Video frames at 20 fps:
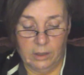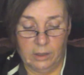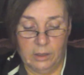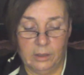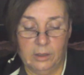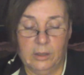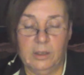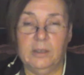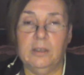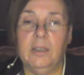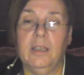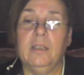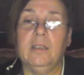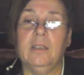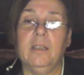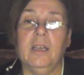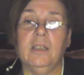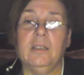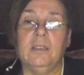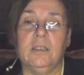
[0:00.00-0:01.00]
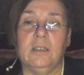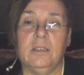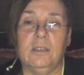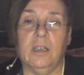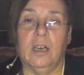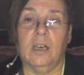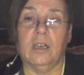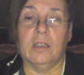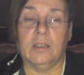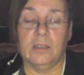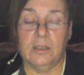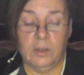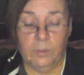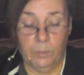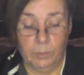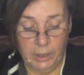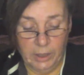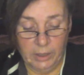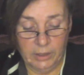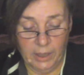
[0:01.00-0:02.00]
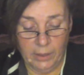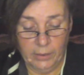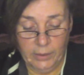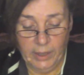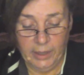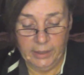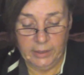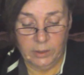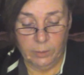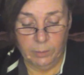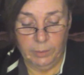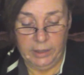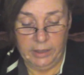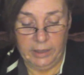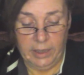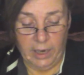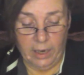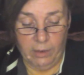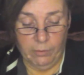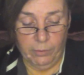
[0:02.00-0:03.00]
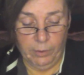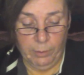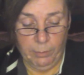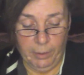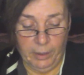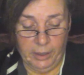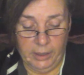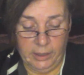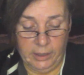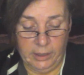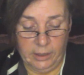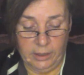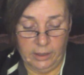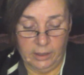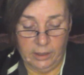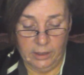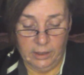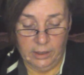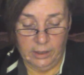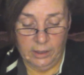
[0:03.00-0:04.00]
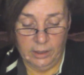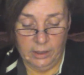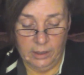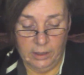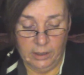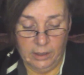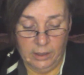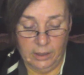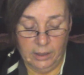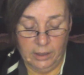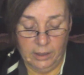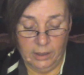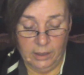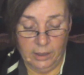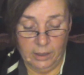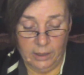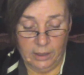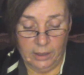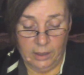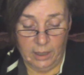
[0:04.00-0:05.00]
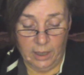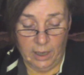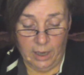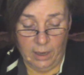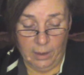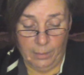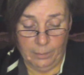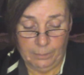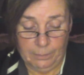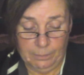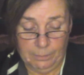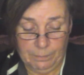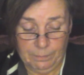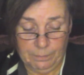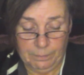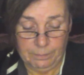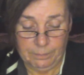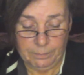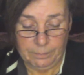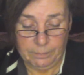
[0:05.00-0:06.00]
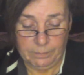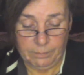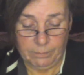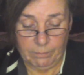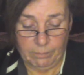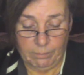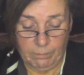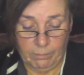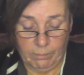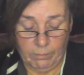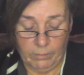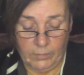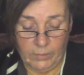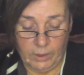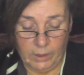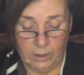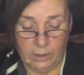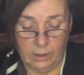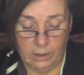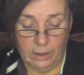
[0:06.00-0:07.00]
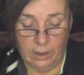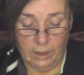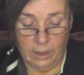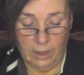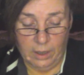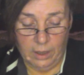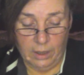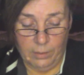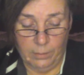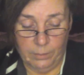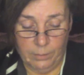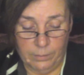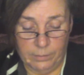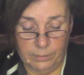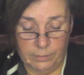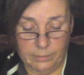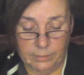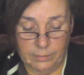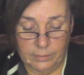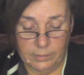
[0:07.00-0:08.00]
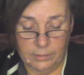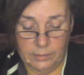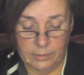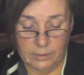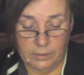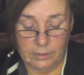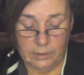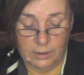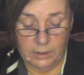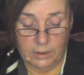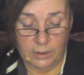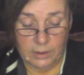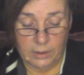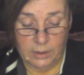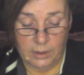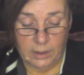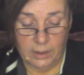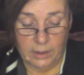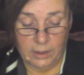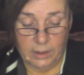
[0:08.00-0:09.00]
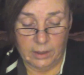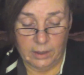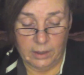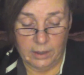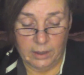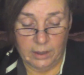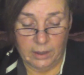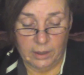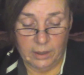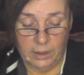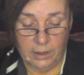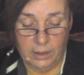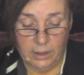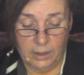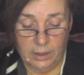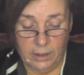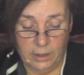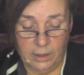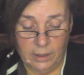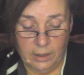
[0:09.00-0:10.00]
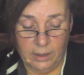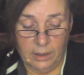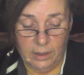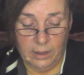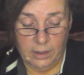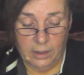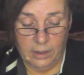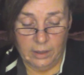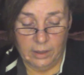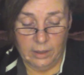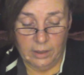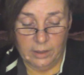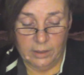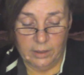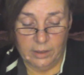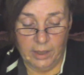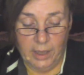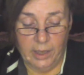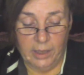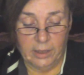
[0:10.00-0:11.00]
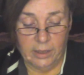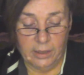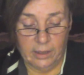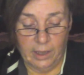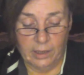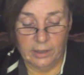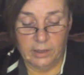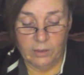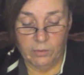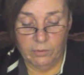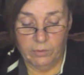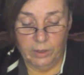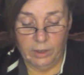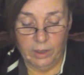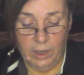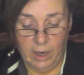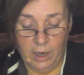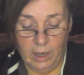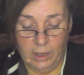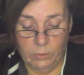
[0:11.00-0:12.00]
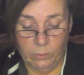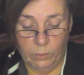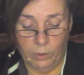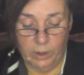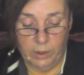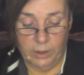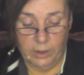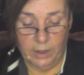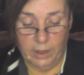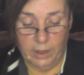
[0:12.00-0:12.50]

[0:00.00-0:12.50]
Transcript: See, that sucks. Because I would like to meet everybody. That's a real hard one.